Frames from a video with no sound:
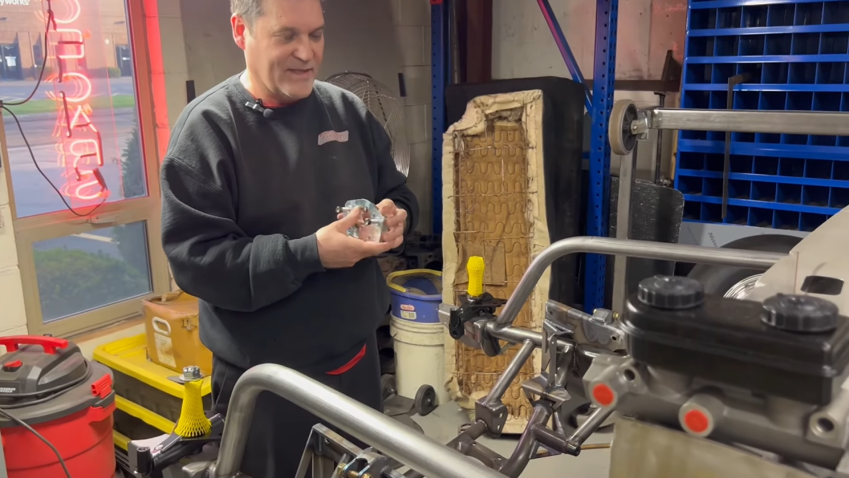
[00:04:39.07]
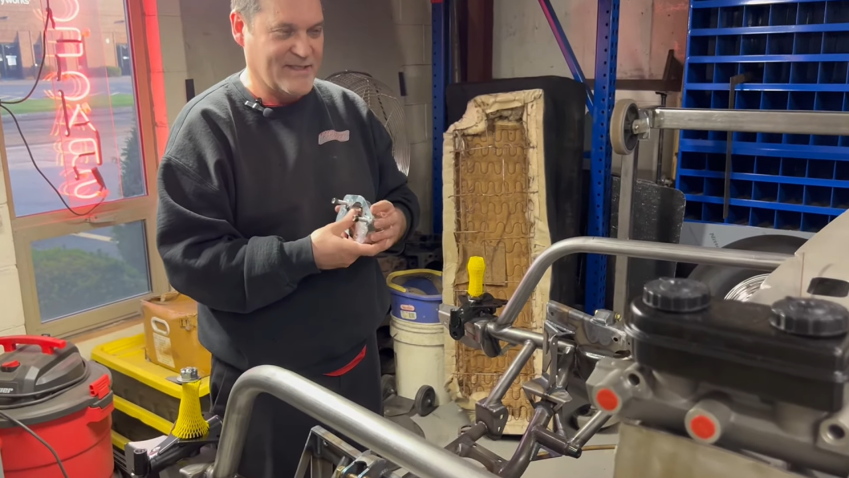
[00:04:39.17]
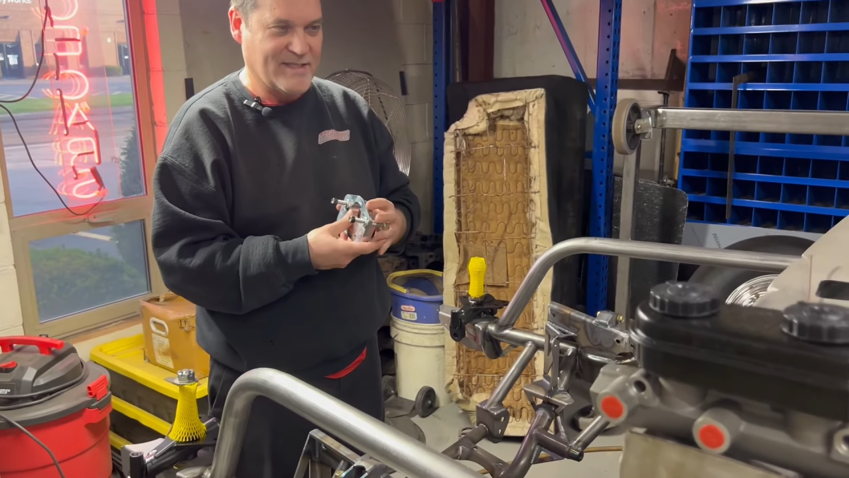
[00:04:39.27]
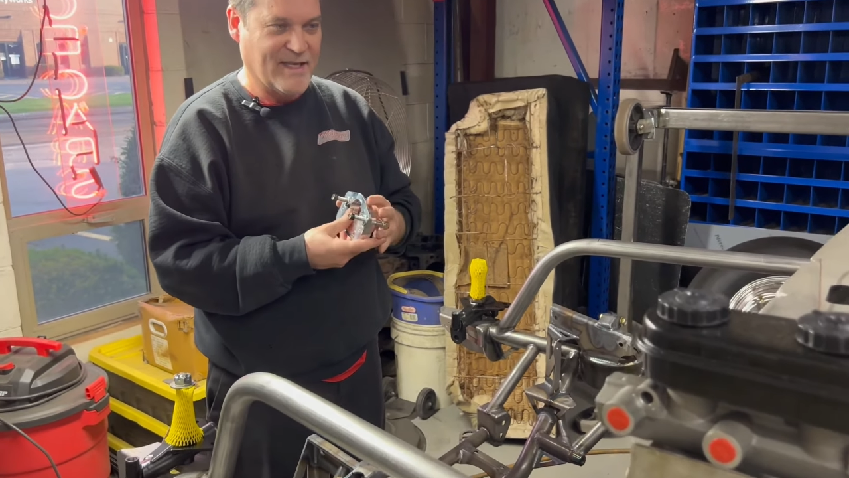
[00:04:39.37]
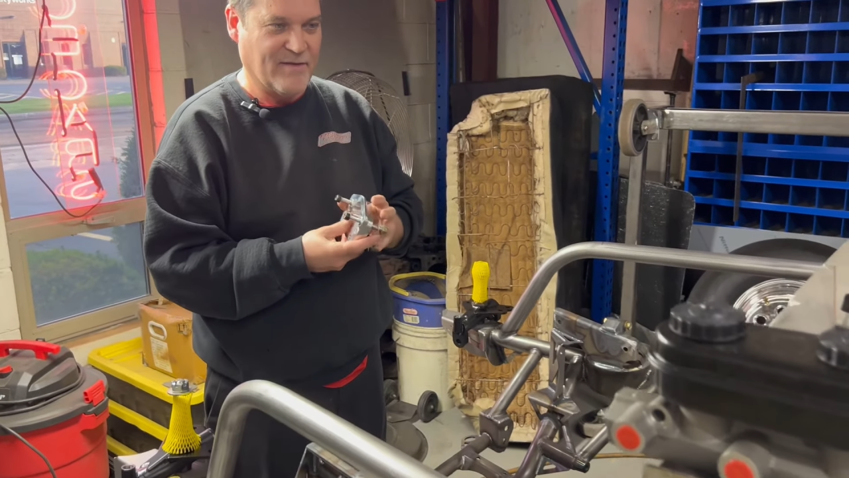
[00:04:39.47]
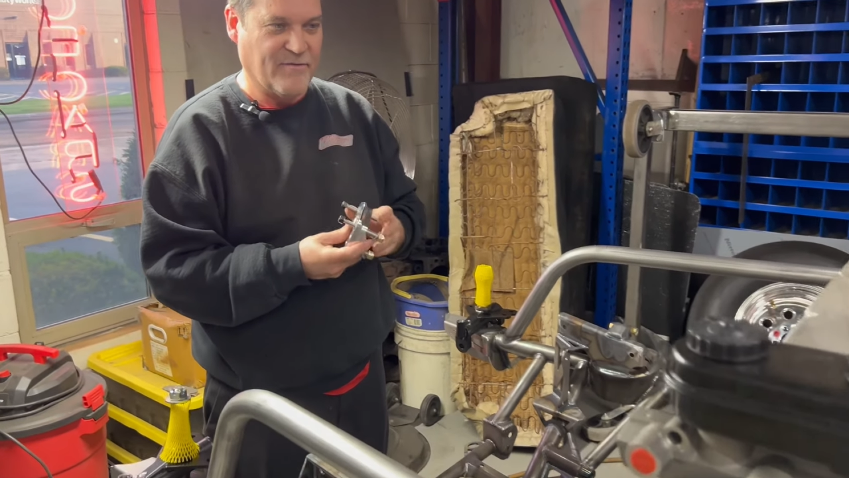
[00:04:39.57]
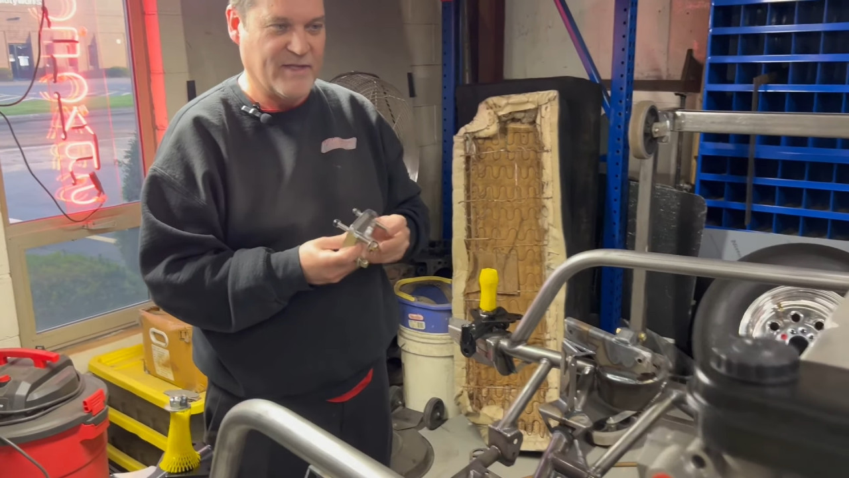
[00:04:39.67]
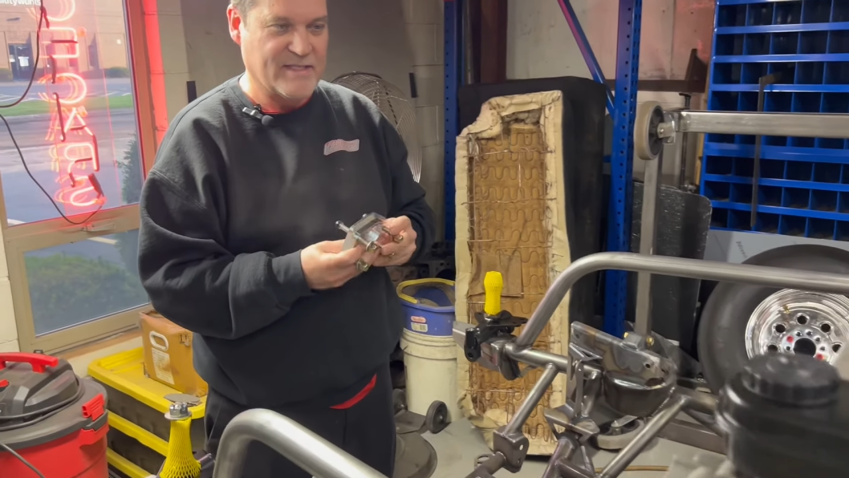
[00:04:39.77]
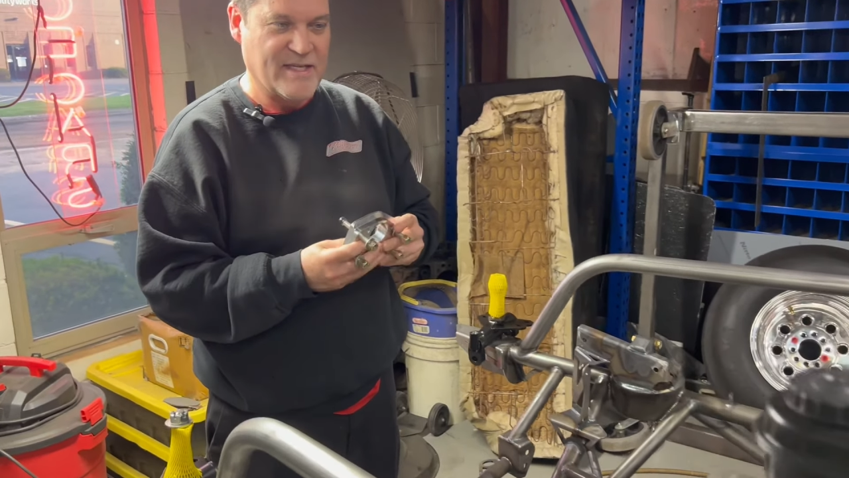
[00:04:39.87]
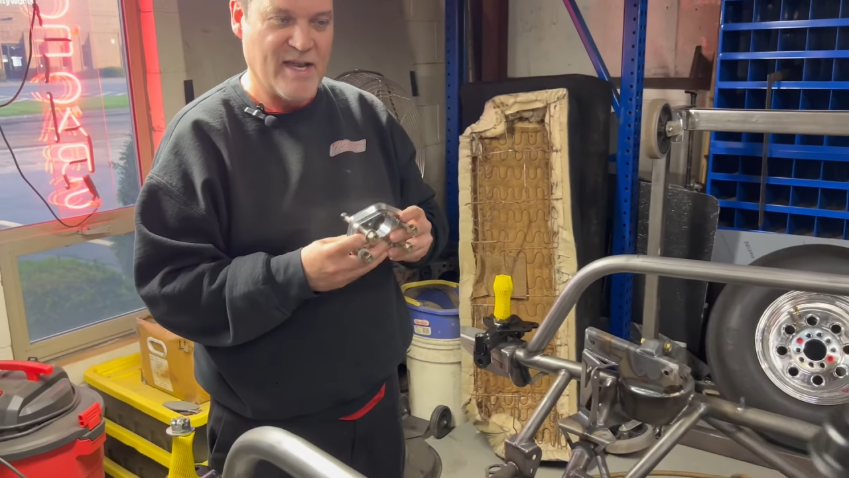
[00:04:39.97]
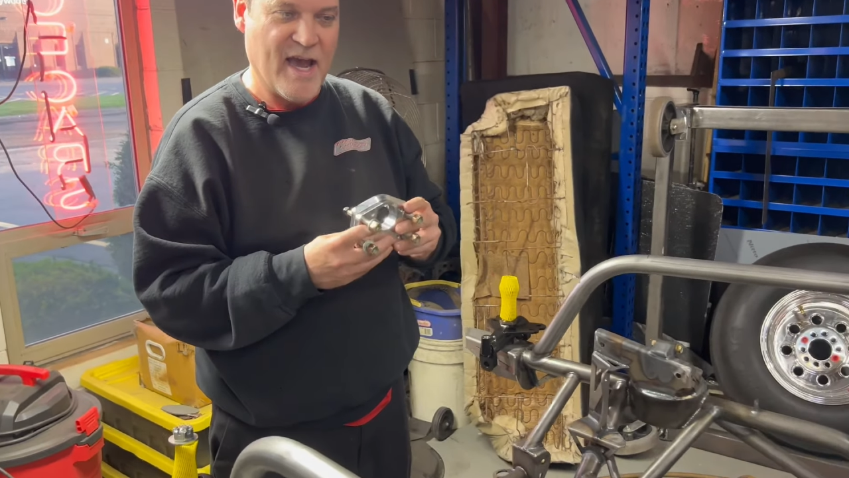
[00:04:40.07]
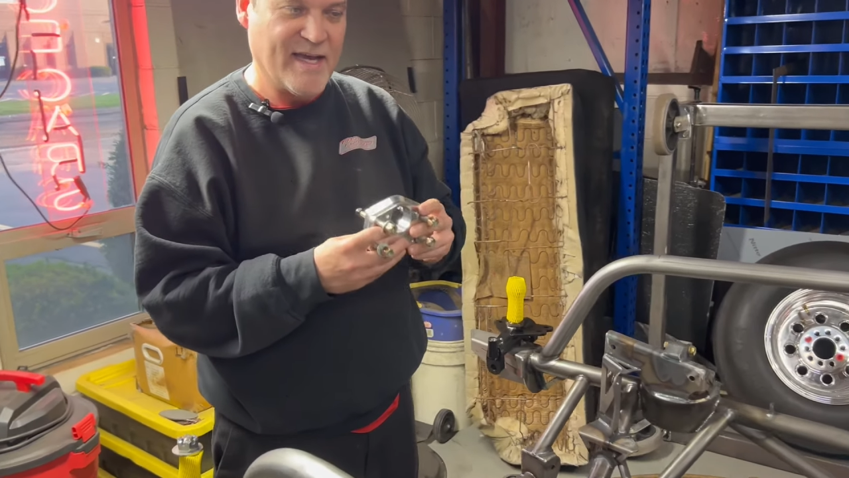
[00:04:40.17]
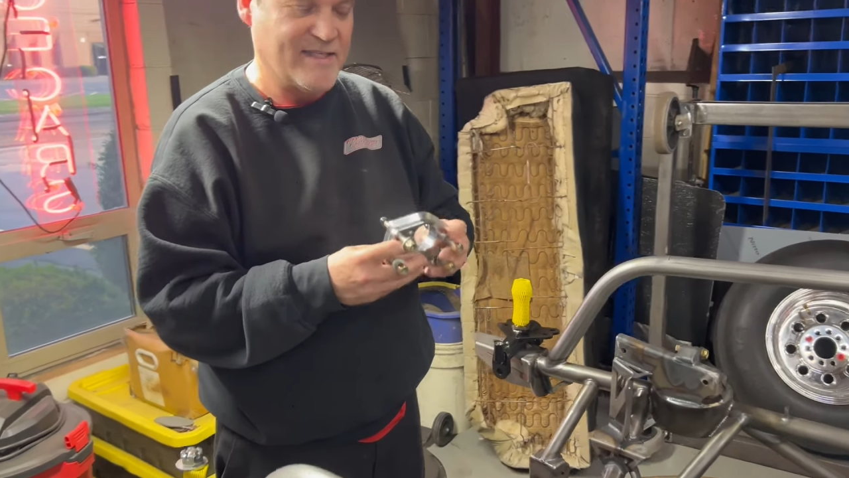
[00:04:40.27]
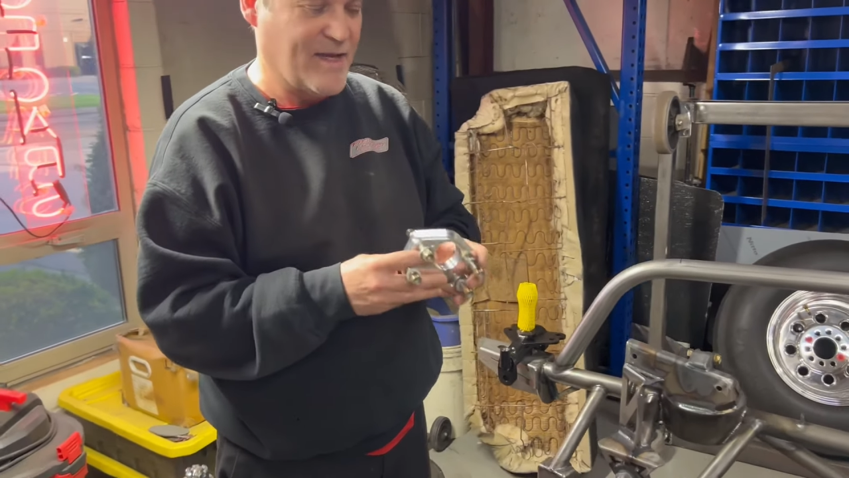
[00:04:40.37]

this thing fits nice.